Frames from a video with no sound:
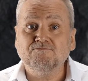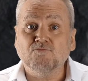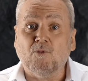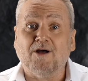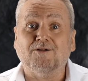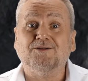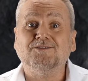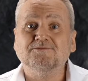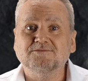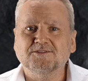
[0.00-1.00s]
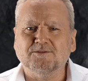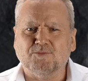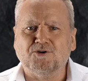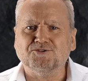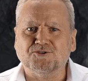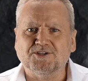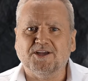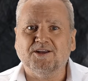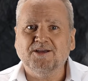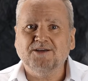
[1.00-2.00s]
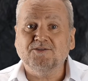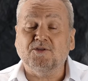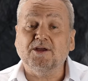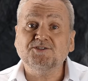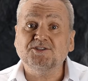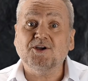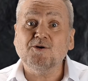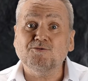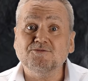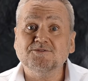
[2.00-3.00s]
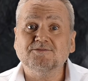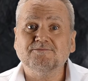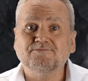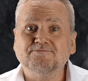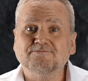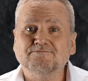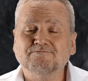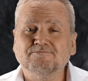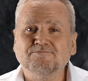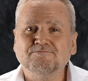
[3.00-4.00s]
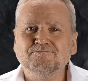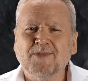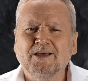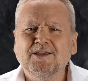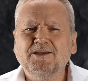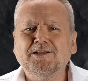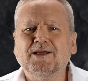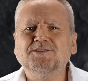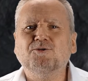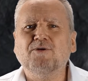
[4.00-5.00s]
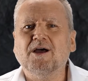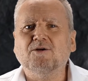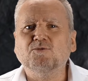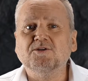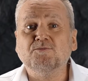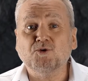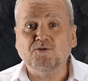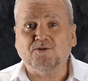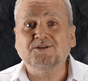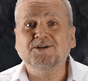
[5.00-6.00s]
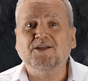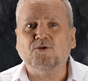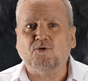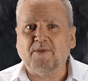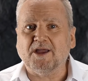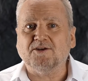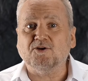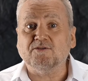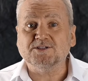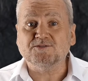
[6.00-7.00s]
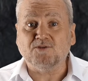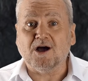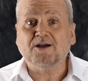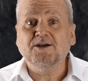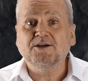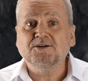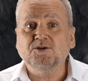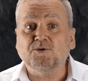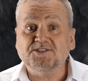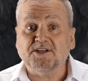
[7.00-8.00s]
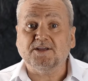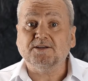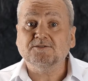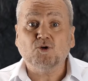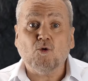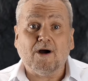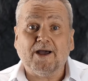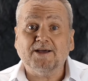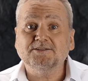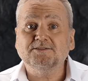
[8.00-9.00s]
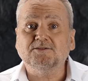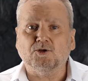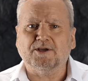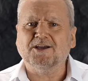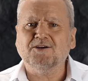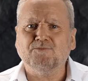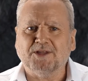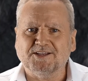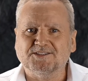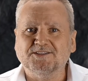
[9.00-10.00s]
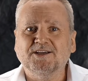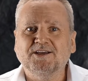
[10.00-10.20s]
"Well," the purser said, "there she goes." He glanced around with approval at the remainder of his flock, who were sitting quiet, looking complacent,